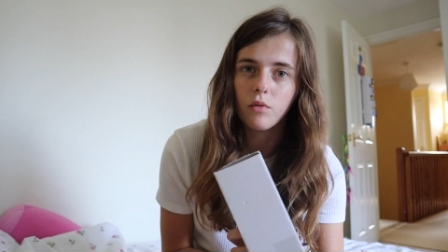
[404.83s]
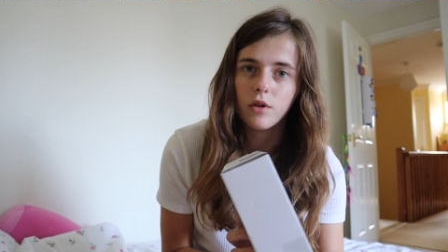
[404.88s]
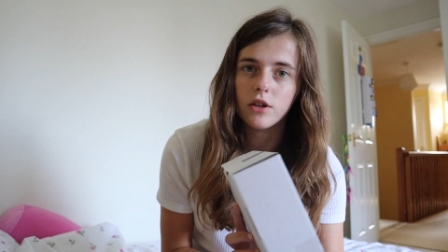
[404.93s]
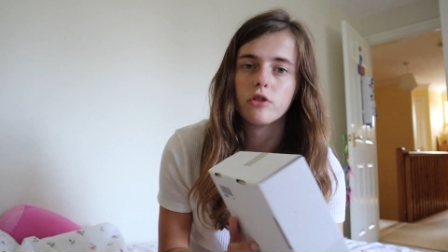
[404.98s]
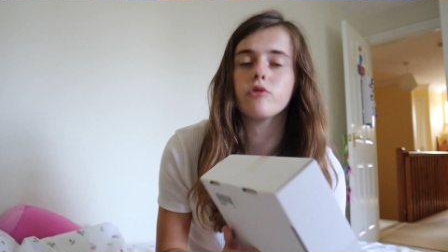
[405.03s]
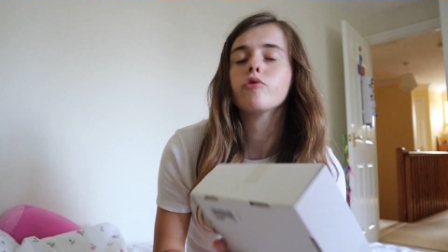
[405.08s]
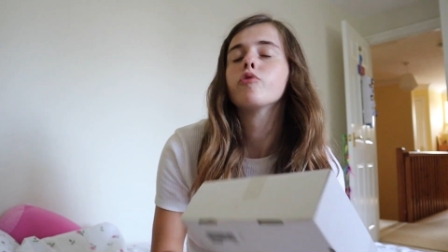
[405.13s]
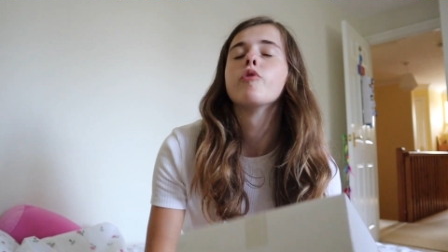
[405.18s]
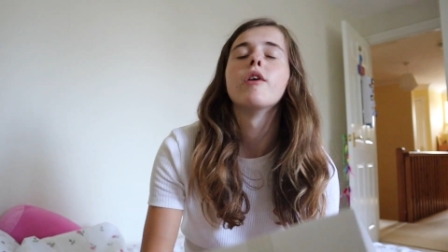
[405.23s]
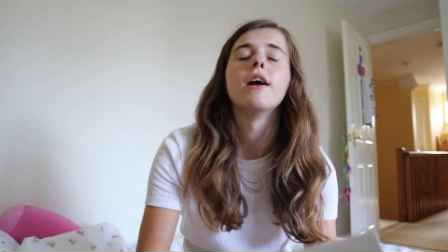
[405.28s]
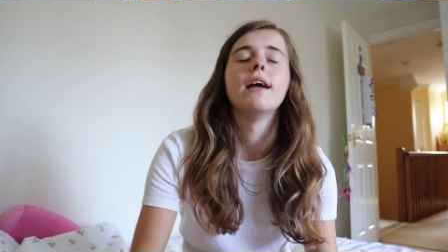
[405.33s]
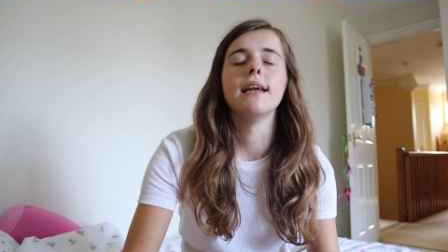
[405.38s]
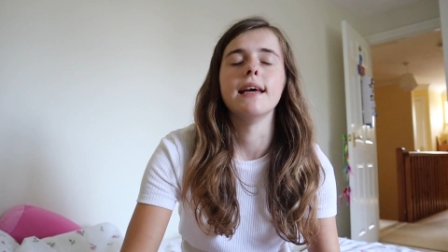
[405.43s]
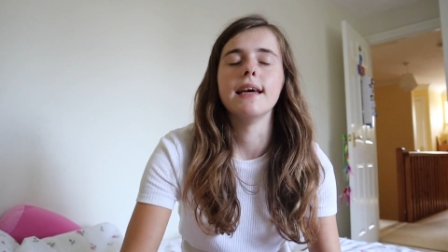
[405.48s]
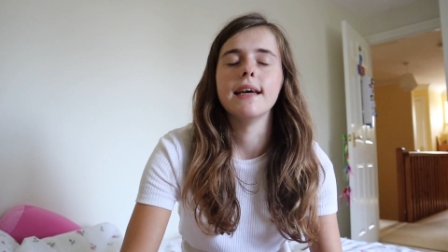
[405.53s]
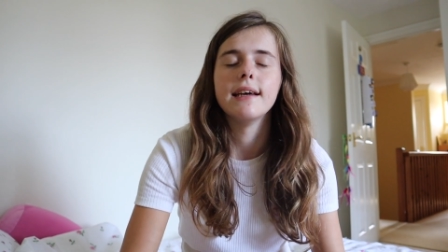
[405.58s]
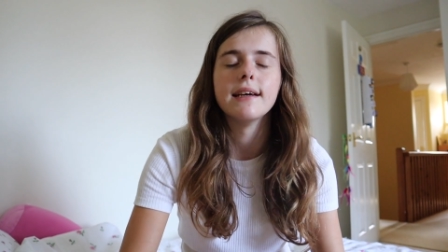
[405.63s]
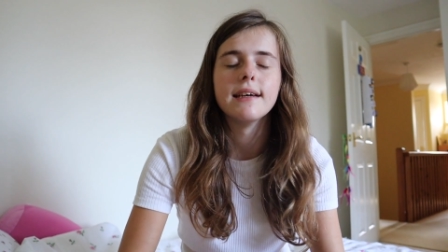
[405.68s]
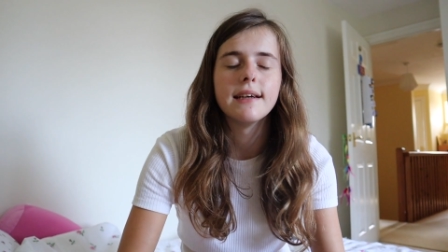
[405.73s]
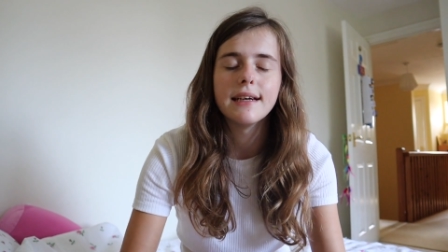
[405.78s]
which
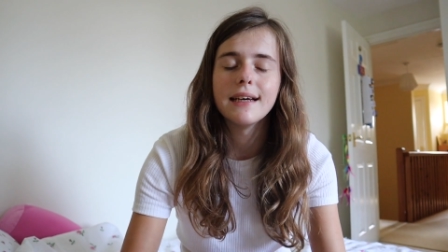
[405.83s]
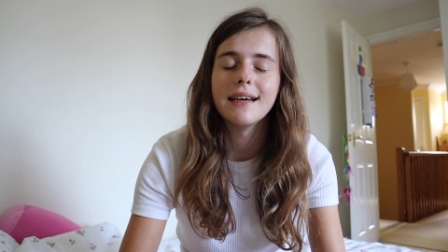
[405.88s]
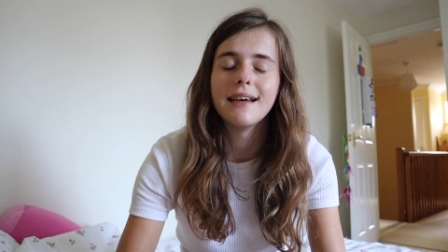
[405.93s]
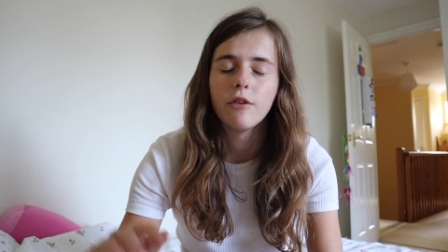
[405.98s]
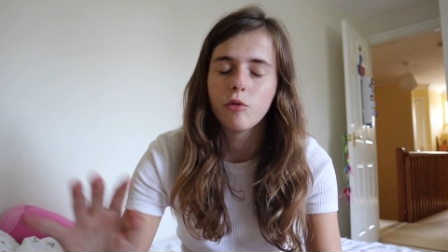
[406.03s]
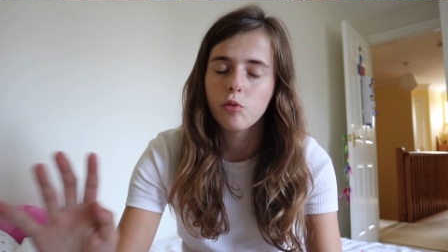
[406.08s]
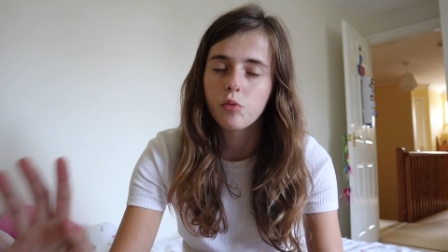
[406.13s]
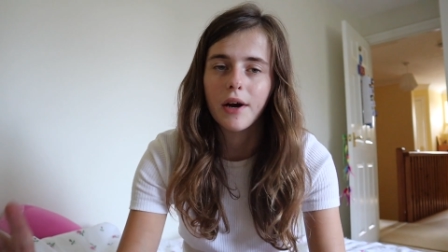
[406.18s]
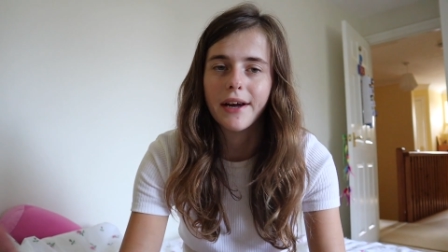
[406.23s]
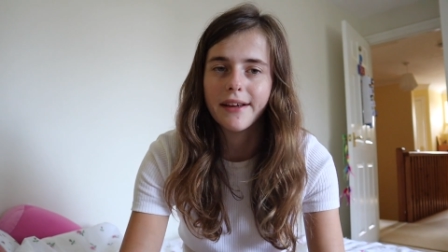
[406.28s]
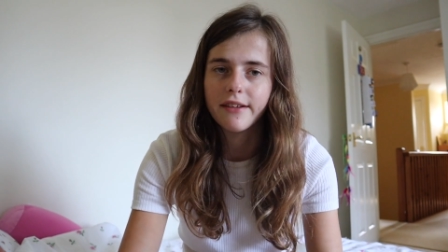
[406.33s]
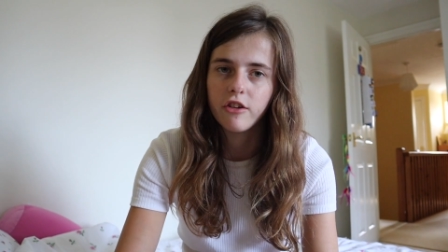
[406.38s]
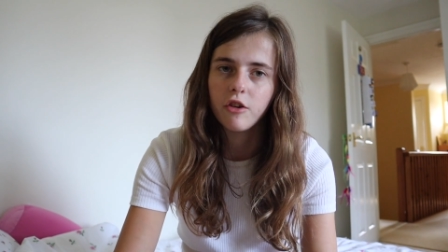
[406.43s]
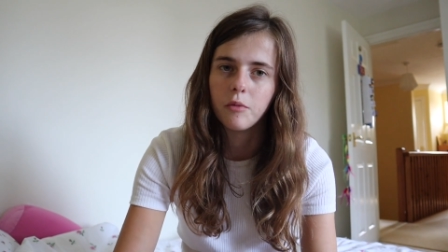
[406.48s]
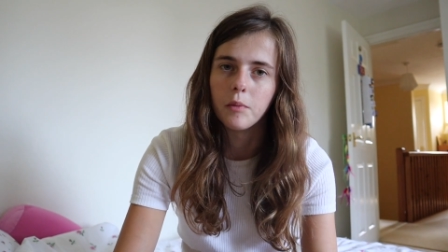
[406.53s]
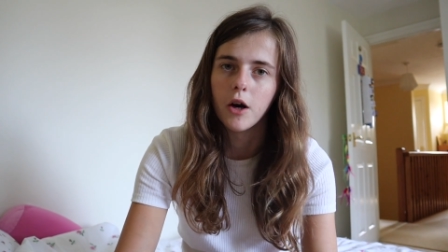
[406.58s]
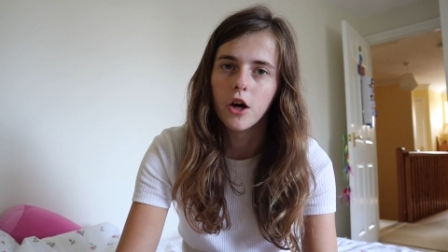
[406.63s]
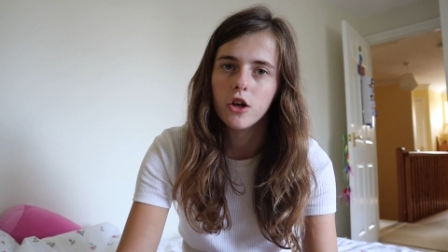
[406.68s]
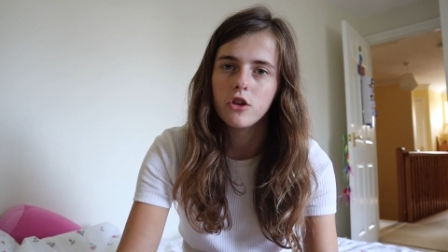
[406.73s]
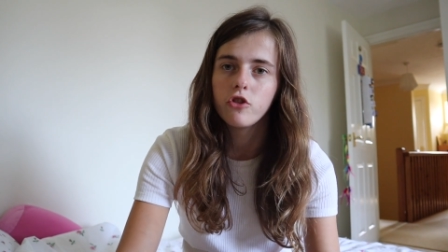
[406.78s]
really is way too
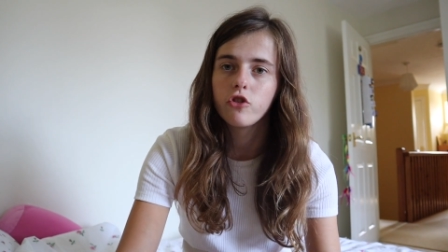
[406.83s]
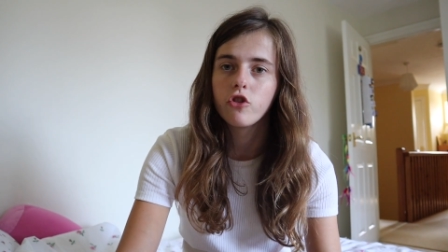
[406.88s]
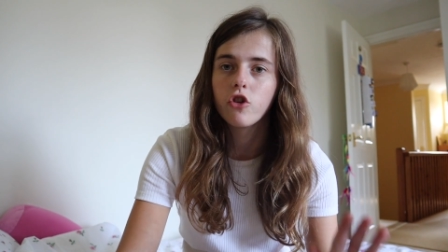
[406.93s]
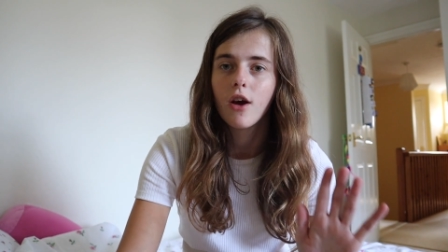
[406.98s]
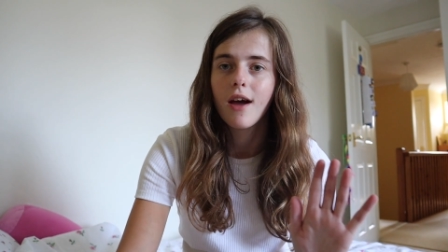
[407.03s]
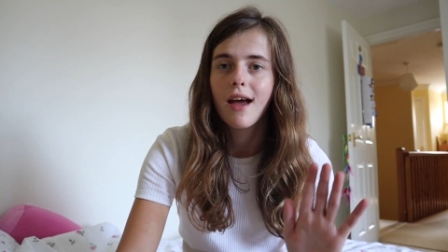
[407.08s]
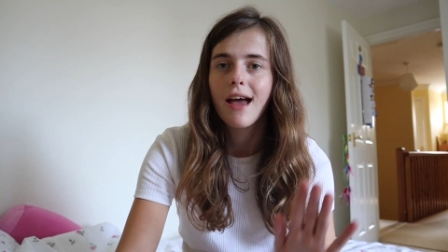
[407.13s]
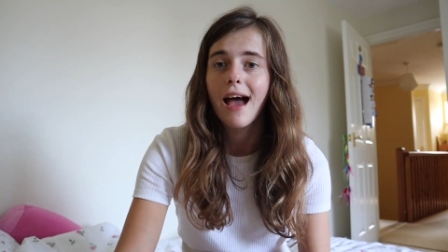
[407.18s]
much.